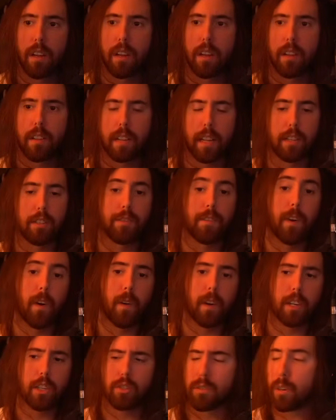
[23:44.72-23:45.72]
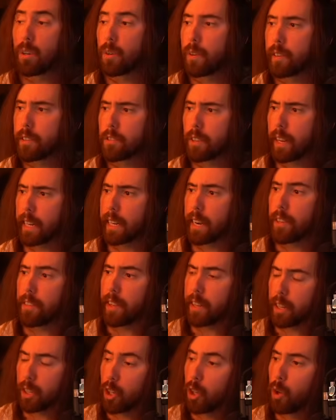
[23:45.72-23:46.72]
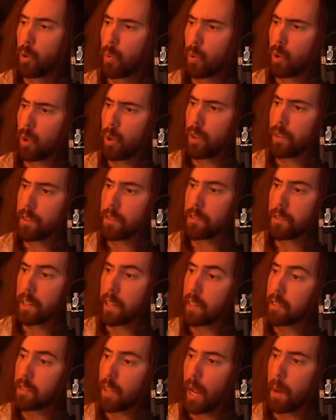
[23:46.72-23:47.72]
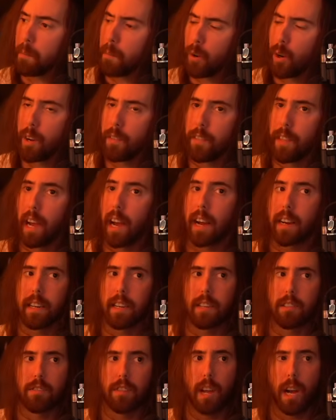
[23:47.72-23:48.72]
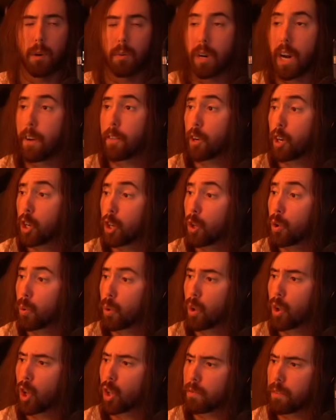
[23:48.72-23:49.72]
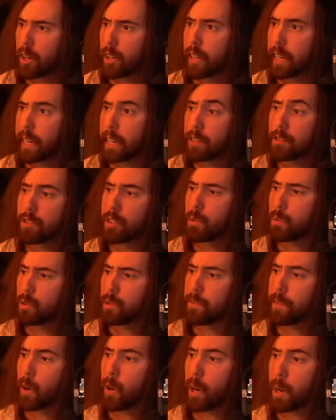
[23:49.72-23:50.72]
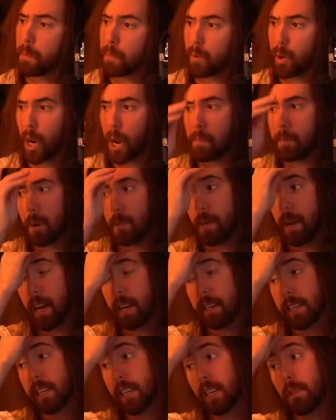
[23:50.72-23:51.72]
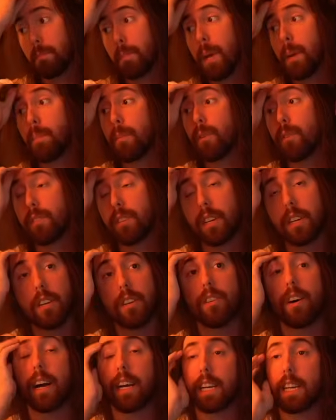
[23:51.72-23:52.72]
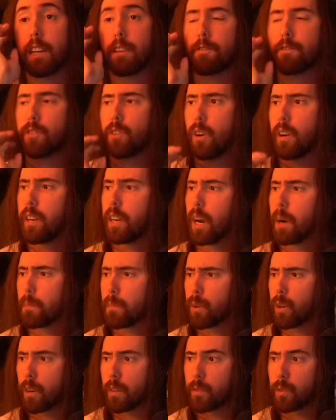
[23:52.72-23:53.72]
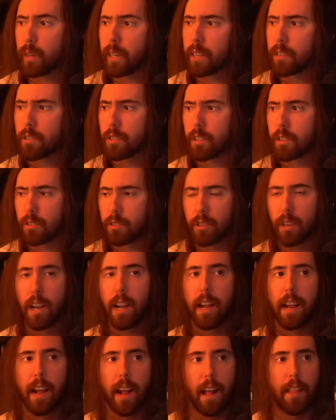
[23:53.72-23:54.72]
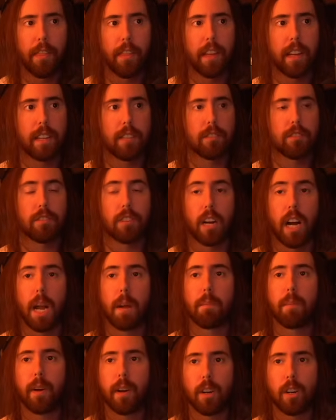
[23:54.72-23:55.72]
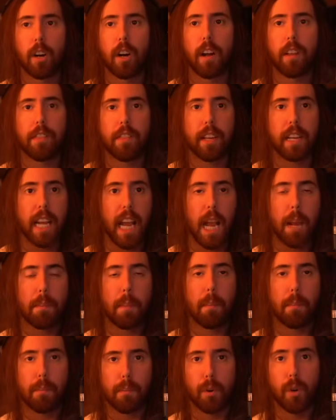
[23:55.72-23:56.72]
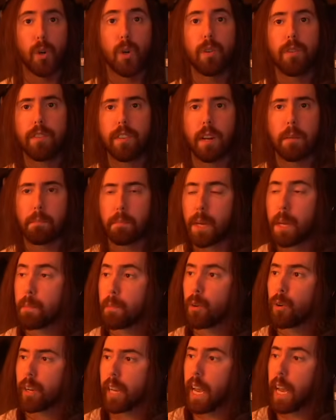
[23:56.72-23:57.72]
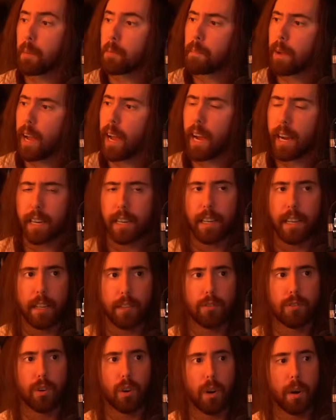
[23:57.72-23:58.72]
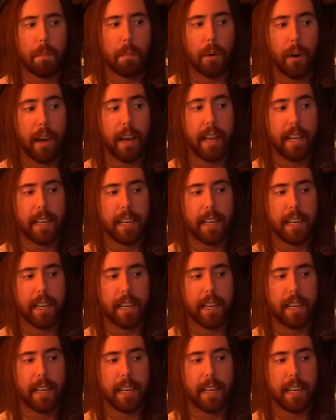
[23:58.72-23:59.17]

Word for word: That's very true. It's like I think New World is an example of that. Is that whenever New World released, it was very problematic and people didn't like it for a number of reasons. And then as time went on, the game improved and people came back and they started playing